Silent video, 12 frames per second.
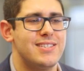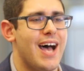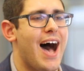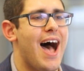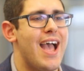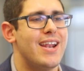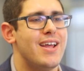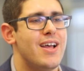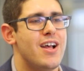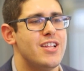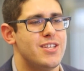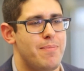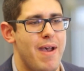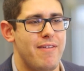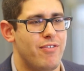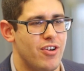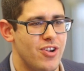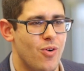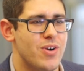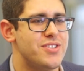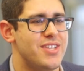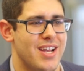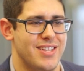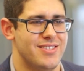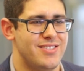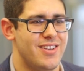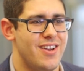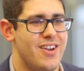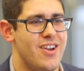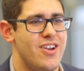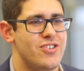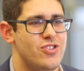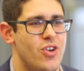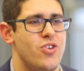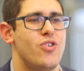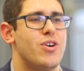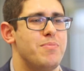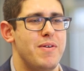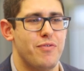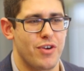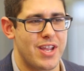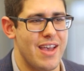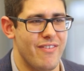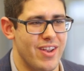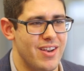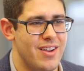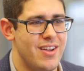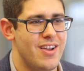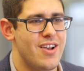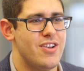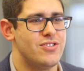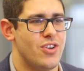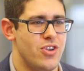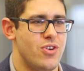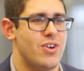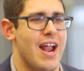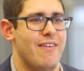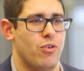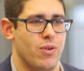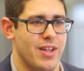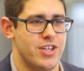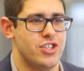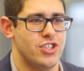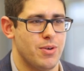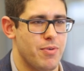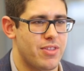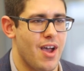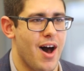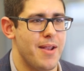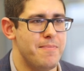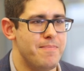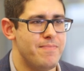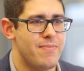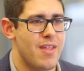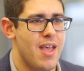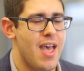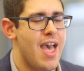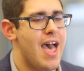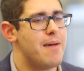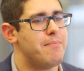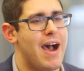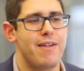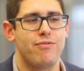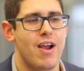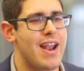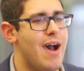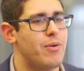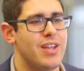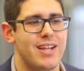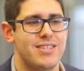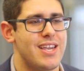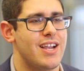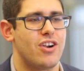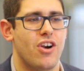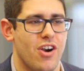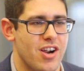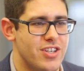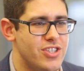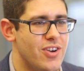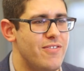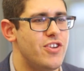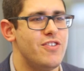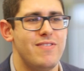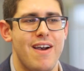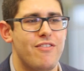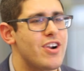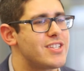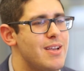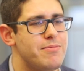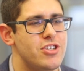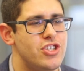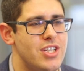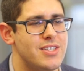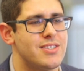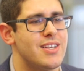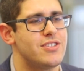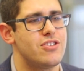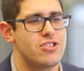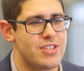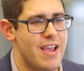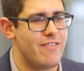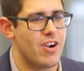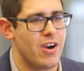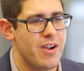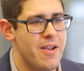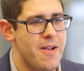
died to pay for your sins so you could be forgiven, so you could have a relationship with God. And my friend, I would like to encourage you, if you've never accepted Jesus as your Savior,